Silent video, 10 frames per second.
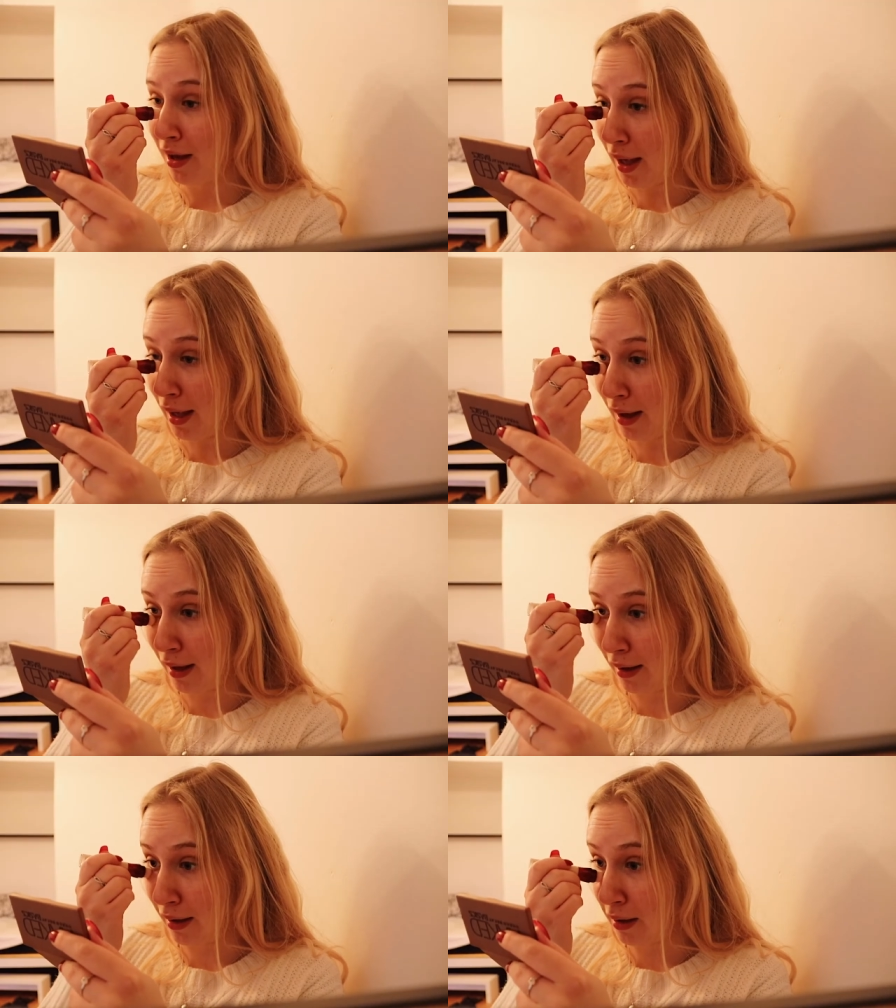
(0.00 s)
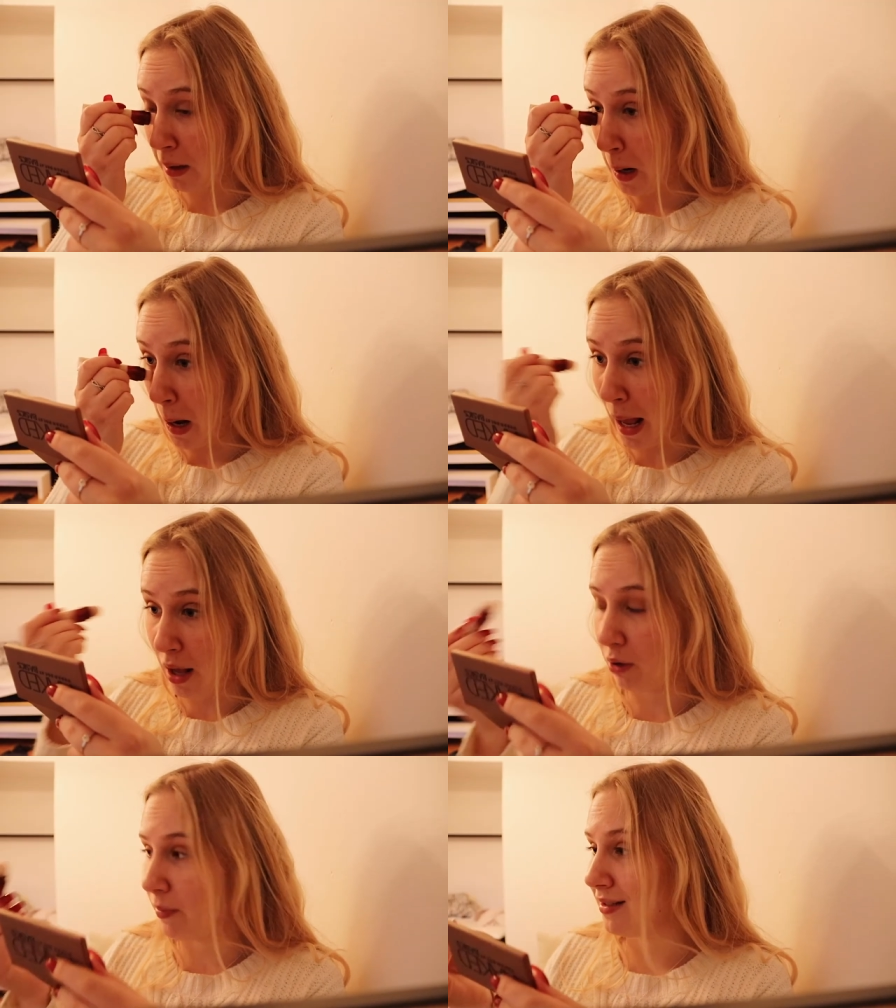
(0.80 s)
And I
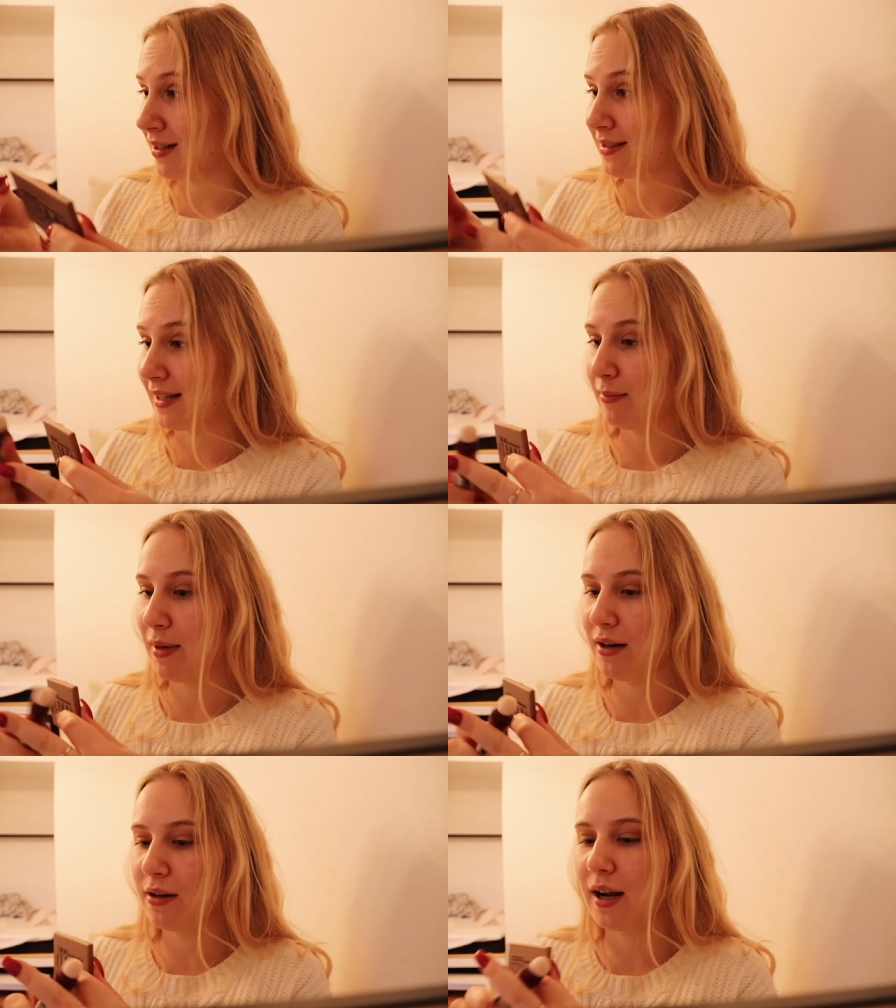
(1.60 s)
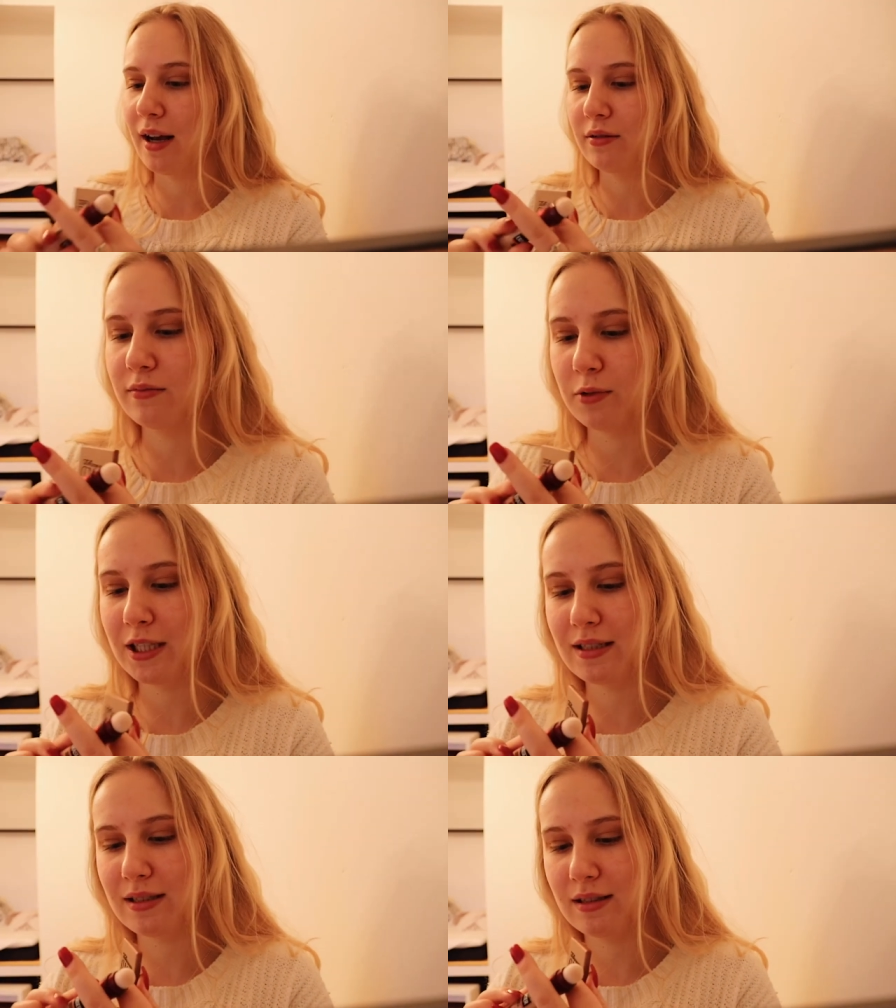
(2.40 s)
hope it does get better. How, why
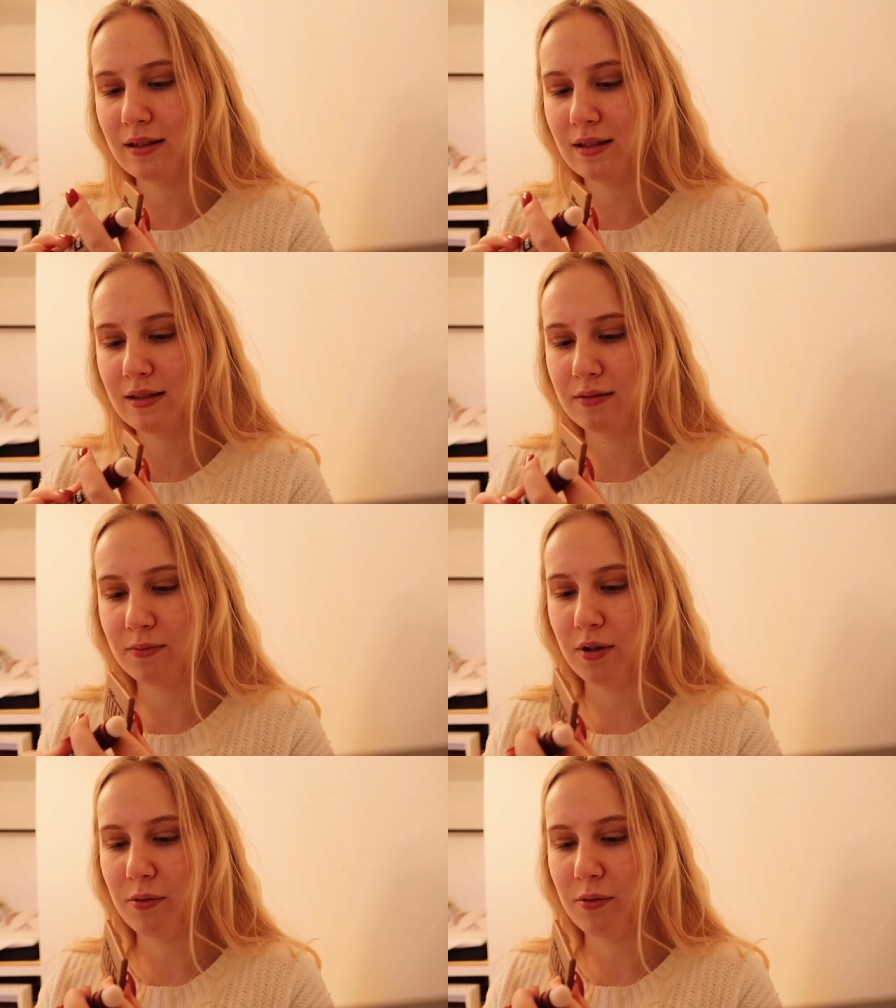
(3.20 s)
doesn't this want to